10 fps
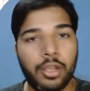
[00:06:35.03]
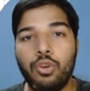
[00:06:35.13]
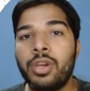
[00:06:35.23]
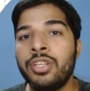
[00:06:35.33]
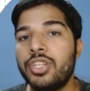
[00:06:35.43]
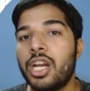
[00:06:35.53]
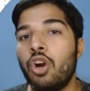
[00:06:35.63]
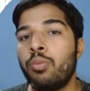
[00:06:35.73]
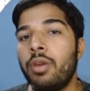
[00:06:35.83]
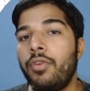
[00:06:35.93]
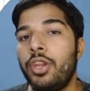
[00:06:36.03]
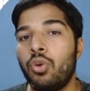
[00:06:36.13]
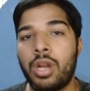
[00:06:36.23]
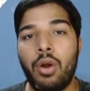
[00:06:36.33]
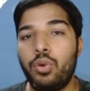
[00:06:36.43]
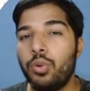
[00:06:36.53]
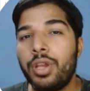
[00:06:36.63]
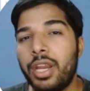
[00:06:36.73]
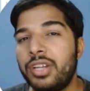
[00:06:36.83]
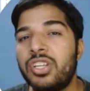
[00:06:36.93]
you can check out my video on how to
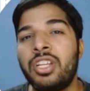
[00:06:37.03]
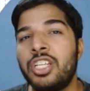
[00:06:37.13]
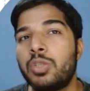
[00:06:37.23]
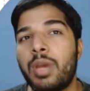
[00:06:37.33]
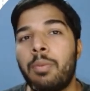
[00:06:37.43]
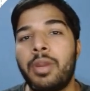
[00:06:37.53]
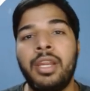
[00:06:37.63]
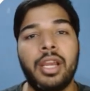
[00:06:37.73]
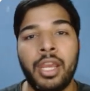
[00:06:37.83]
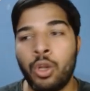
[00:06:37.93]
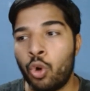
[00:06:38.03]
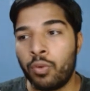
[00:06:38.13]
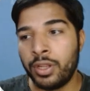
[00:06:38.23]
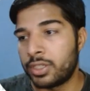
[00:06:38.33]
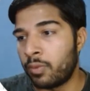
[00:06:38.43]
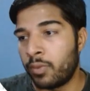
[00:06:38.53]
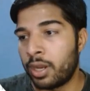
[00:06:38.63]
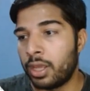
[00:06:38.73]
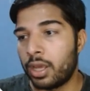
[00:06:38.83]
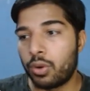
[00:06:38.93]
create Jenkins pipeline, again hovering somewhere
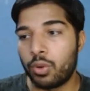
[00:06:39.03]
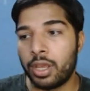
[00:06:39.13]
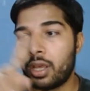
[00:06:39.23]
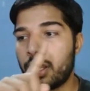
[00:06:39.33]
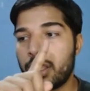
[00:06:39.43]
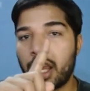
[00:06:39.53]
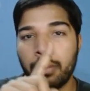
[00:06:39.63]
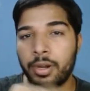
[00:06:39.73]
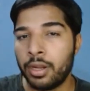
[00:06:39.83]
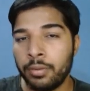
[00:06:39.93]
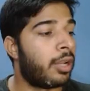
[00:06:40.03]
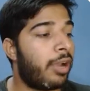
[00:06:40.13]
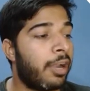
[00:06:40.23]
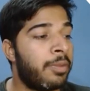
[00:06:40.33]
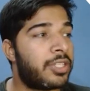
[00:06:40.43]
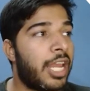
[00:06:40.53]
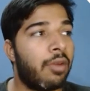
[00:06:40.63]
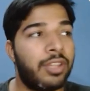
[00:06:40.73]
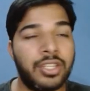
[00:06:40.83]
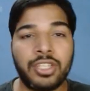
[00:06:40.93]
here or here in the I button. Now let me
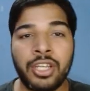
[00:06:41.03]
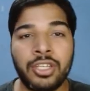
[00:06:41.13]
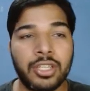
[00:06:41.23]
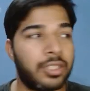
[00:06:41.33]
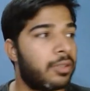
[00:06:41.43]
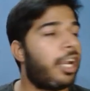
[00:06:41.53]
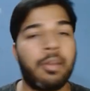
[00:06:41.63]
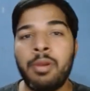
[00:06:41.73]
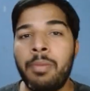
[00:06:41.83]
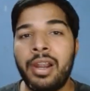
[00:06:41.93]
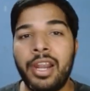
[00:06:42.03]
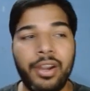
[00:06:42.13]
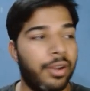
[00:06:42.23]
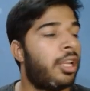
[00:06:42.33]
save these changes. Let me build it.